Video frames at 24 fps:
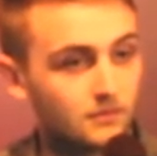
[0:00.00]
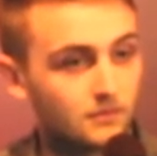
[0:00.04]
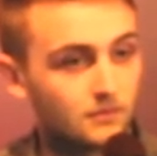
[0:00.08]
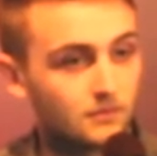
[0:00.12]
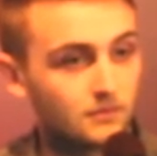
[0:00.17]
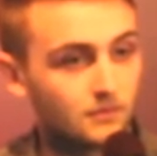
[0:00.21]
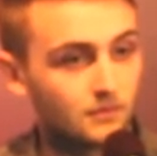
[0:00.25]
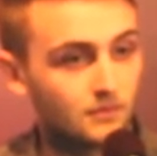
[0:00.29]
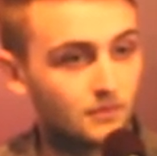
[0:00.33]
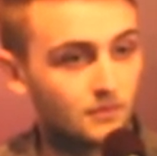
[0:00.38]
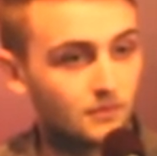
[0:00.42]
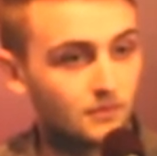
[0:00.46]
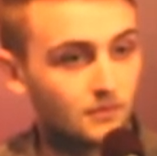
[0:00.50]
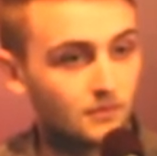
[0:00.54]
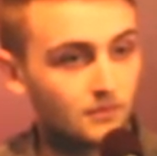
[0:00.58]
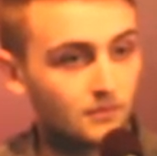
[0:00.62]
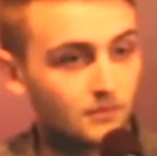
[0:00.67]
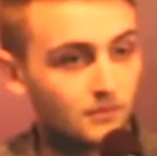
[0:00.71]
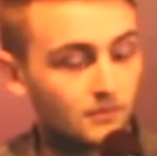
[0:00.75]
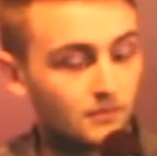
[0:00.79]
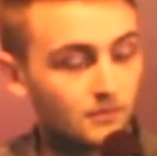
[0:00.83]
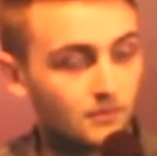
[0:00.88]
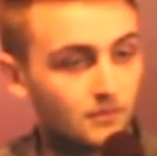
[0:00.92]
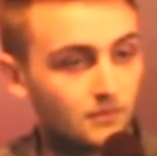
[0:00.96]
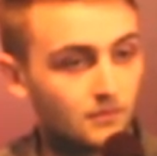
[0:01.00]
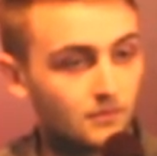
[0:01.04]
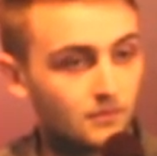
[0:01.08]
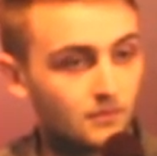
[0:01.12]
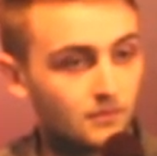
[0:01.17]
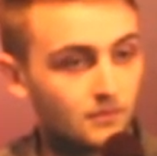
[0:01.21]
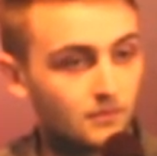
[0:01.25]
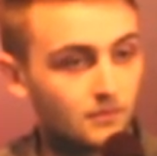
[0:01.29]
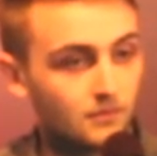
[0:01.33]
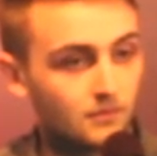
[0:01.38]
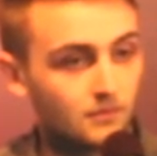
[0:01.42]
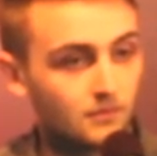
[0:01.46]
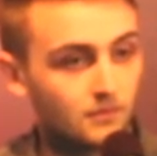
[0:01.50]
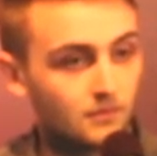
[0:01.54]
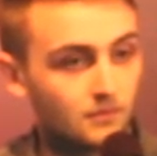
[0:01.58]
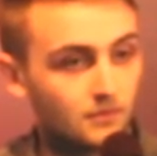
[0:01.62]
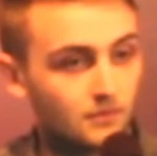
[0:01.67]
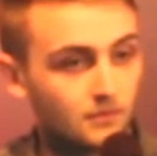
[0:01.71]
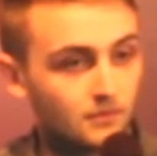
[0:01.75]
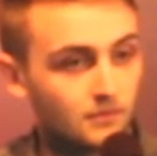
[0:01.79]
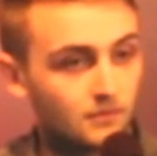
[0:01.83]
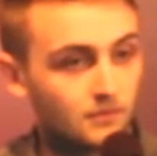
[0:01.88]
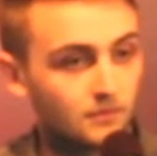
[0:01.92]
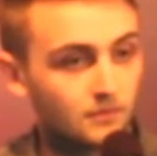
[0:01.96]

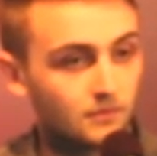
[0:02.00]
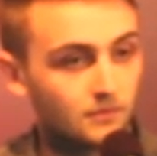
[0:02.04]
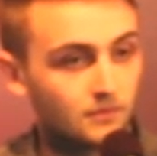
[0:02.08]
No words are spoken by the person on screen.